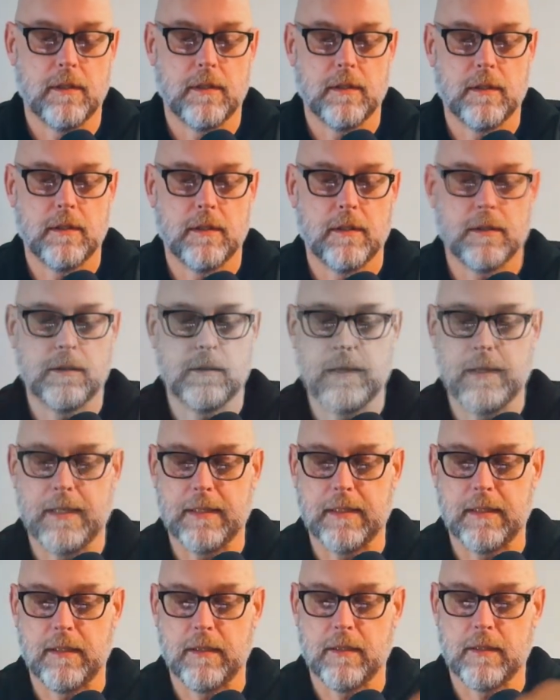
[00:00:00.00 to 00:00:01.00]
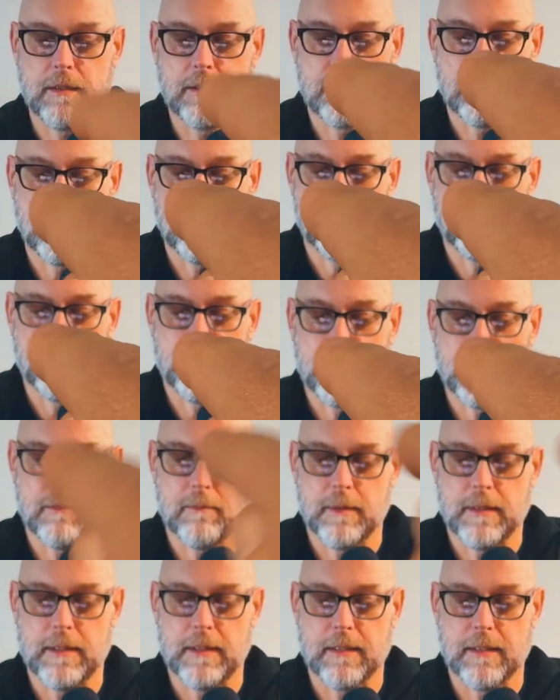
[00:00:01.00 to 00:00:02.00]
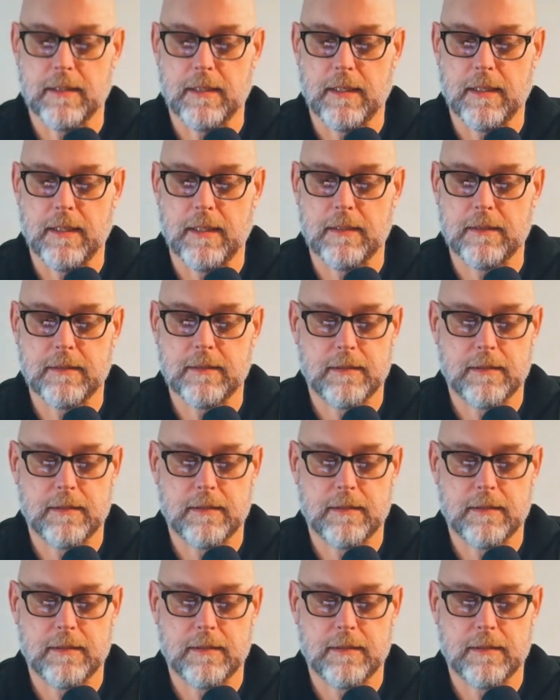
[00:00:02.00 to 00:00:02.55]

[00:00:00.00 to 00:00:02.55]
Let's go back here and see if we can make that,